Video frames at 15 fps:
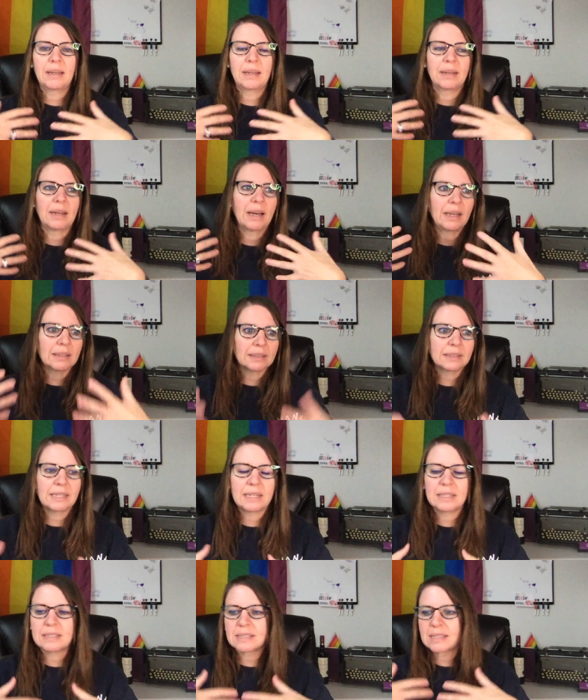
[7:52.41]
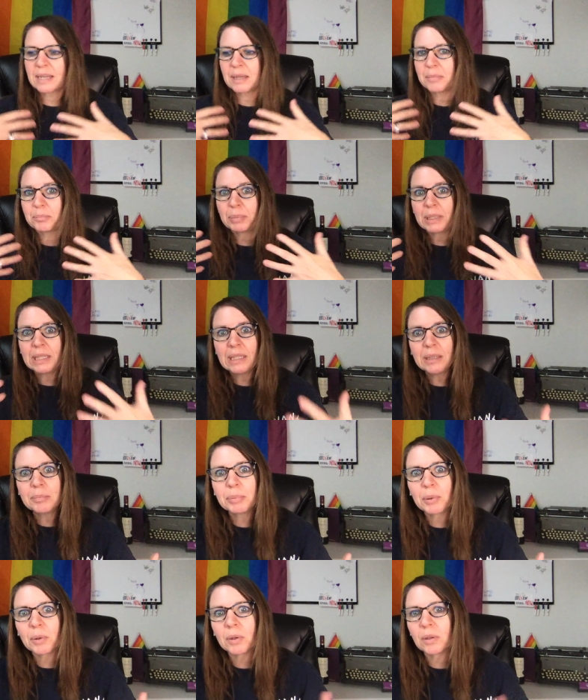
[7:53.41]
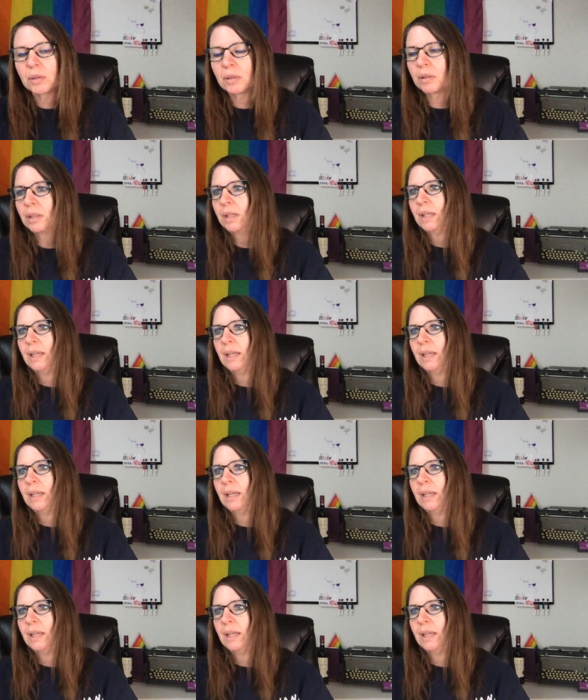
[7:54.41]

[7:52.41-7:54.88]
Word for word: and holidays and people.